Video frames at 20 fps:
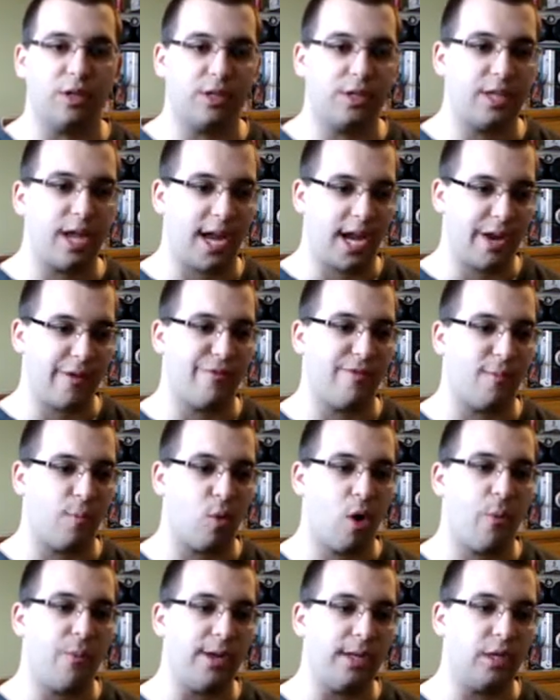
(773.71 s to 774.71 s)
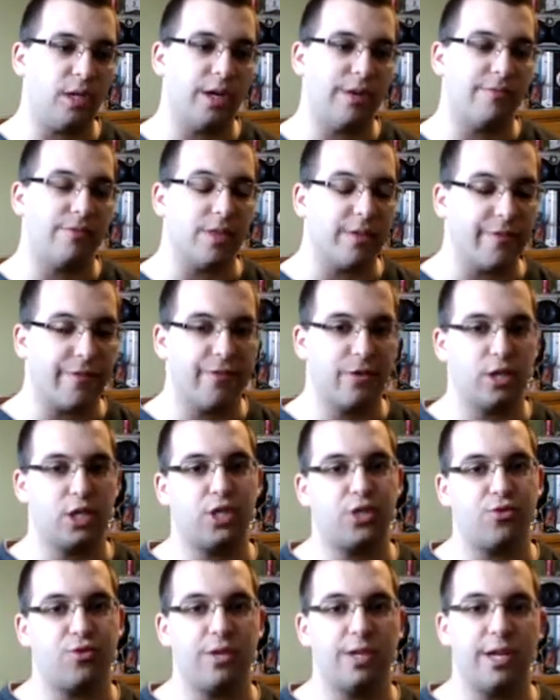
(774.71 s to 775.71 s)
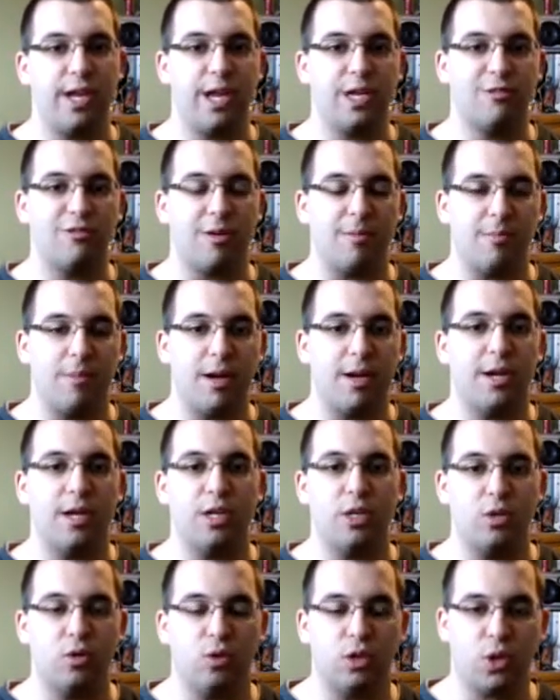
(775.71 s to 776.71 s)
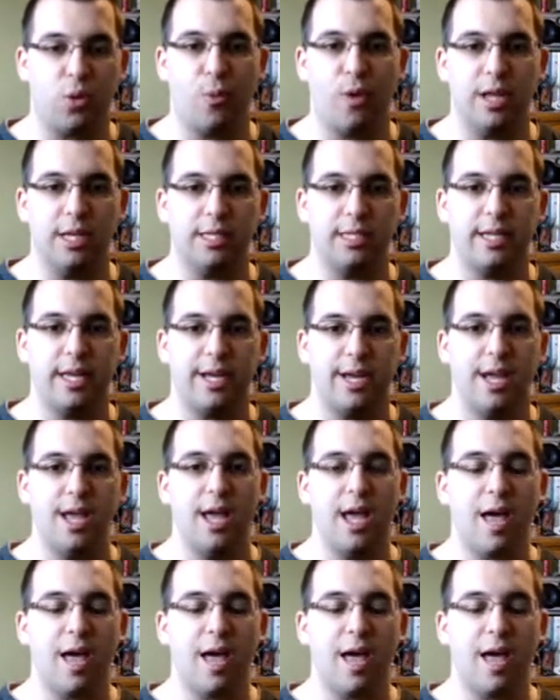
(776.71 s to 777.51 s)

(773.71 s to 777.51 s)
taking from what we learned from the first 3 days, from Monday, Tuesday, Wednesday,